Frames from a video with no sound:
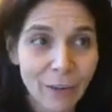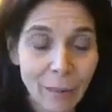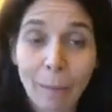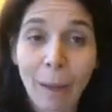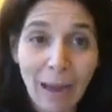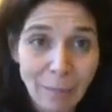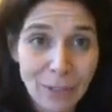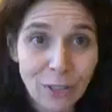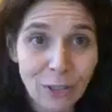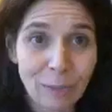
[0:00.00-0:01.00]
my
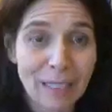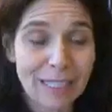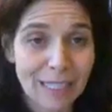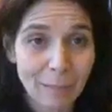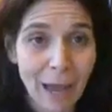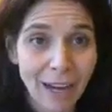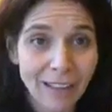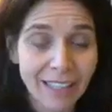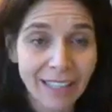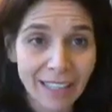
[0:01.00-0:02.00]
particular business
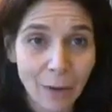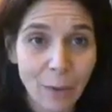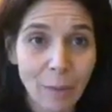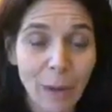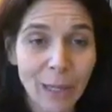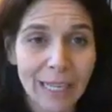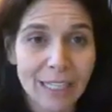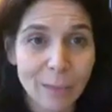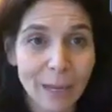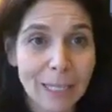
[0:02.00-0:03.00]
model in the network marketing
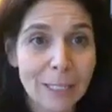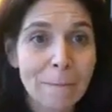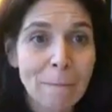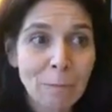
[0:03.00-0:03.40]
space,